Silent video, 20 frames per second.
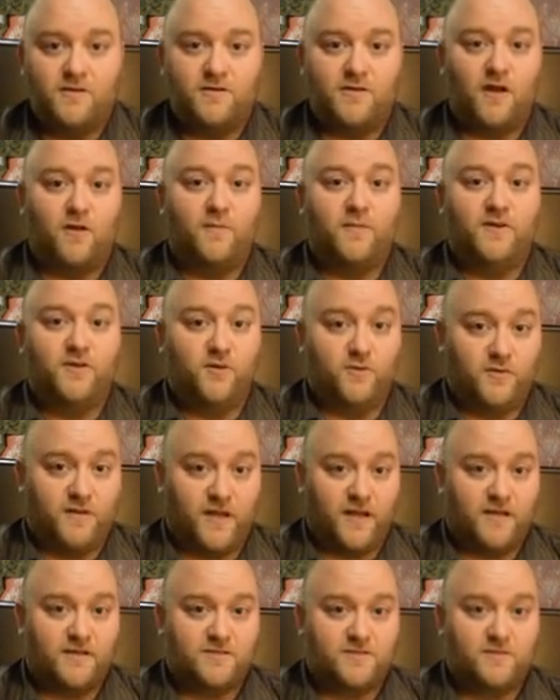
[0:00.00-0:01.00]
taught me two
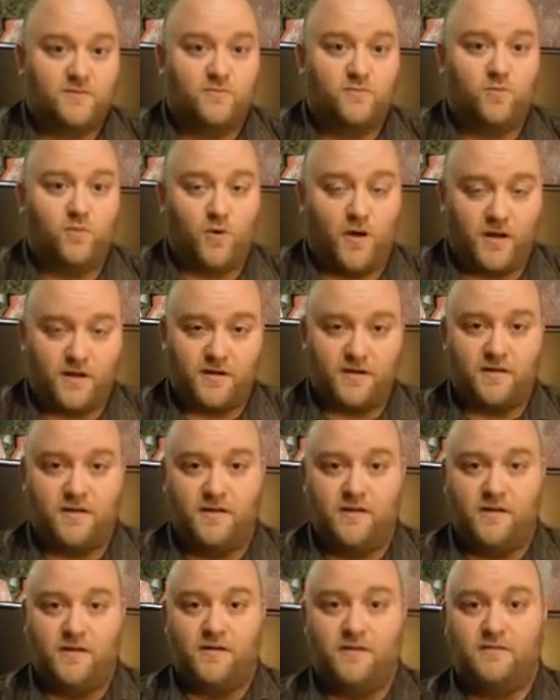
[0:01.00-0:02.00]
things. One,
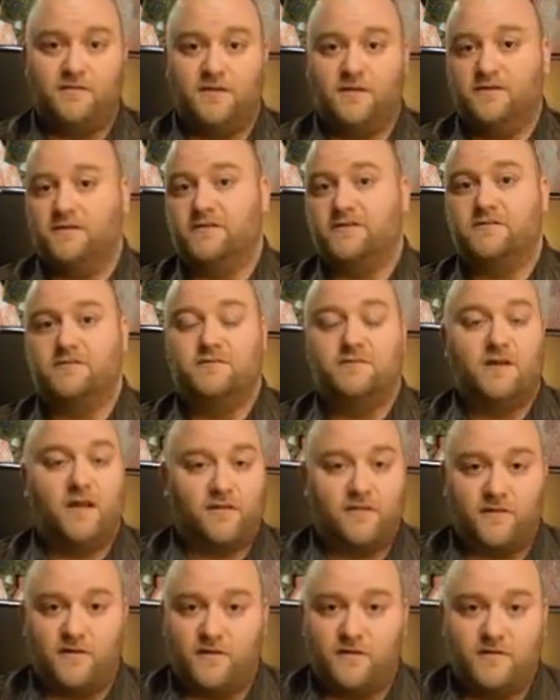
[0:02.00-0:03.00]
there is
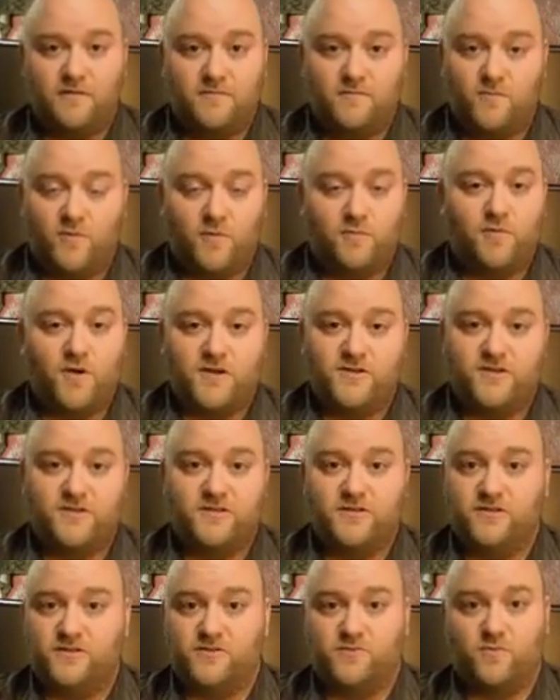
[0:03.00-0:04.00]
nothing more
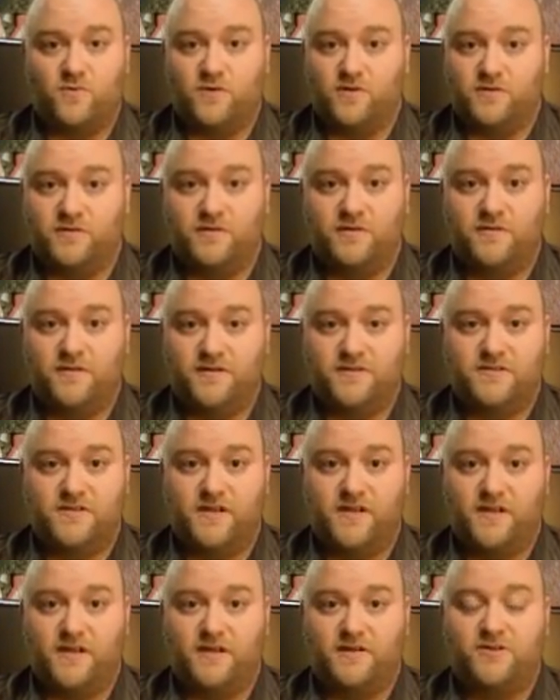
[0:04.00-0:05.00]
precious in this world than
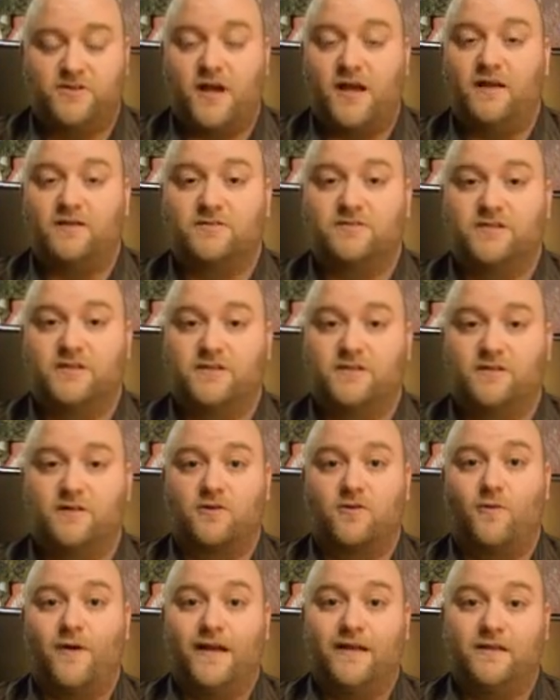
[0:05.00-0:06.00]
seeing a child sit there
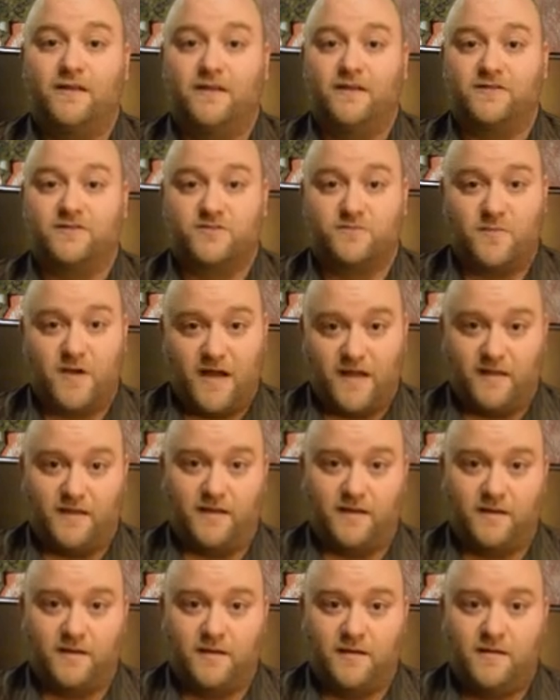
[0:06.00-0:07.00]
quietly and
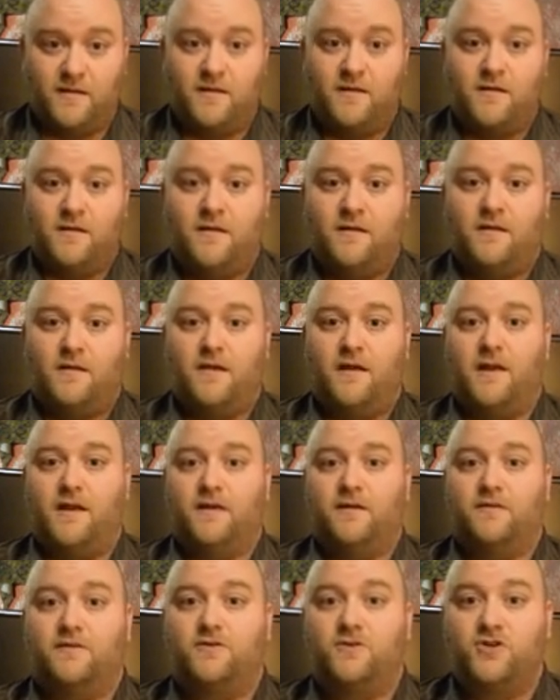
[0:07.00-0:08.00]
smiling.
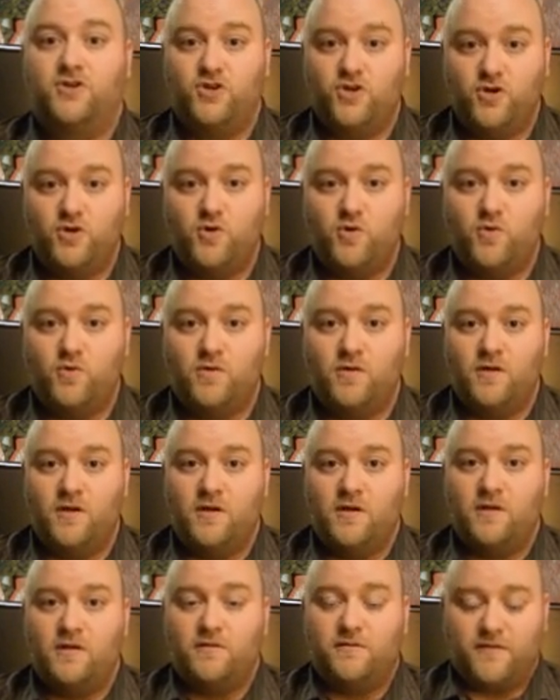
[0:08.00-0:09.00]
And two,
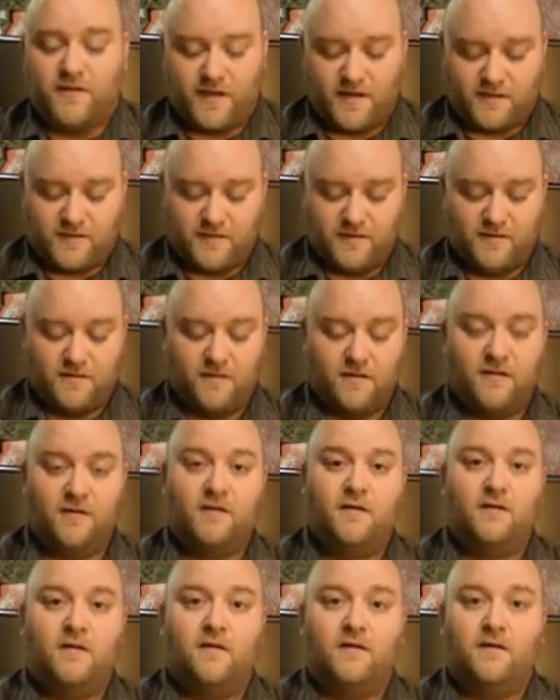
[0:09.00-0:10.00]
that
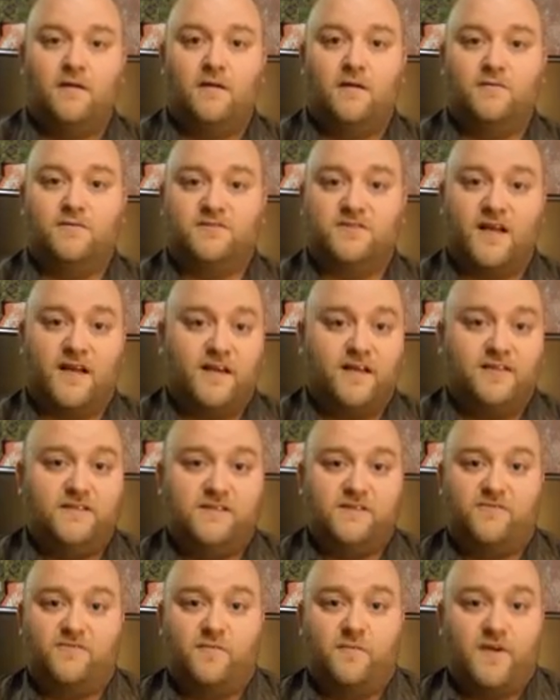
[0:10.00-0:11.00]
it was that
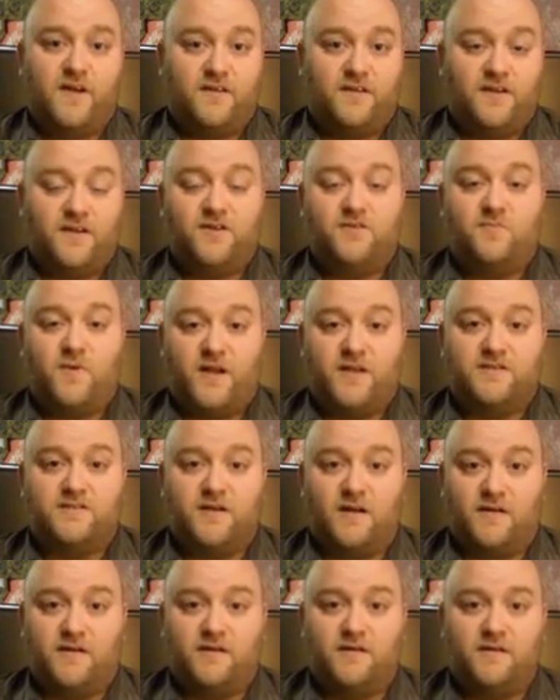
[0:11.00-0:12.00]
easy for me to teach my
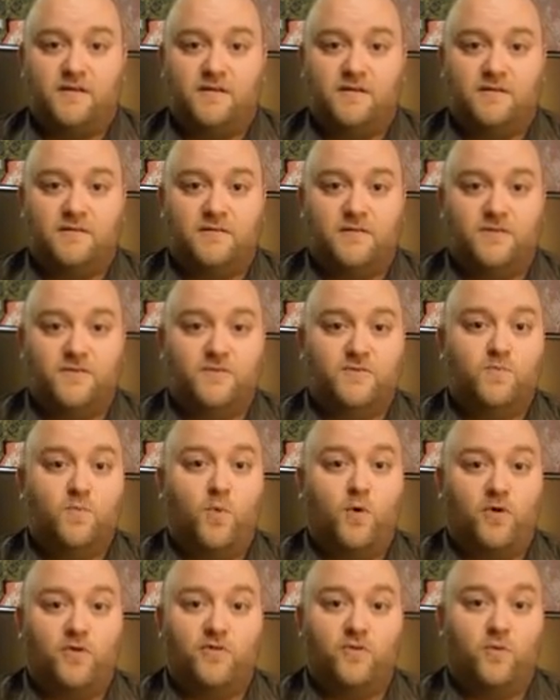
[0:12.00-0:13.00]
son that there's
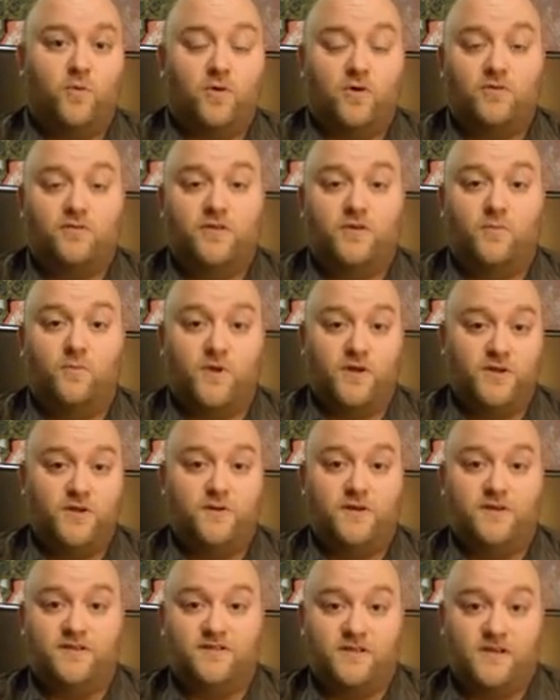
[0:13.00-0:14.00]
more to the world than what
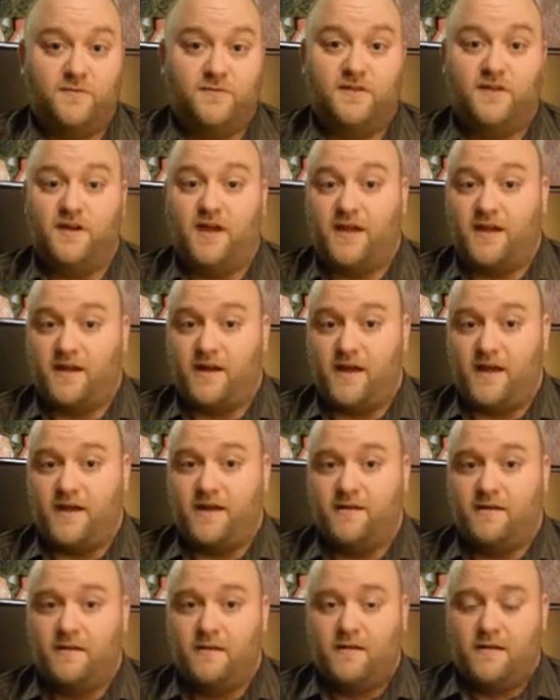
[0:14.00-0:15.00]
you could see with the naked eye.
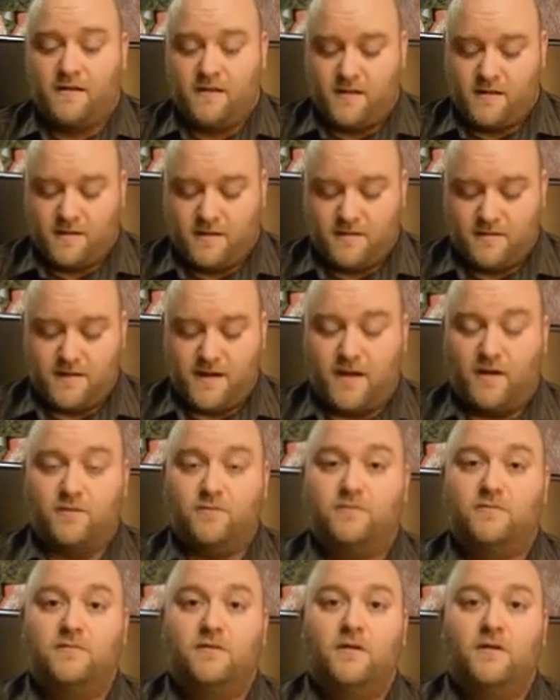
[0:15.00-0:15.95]
Now,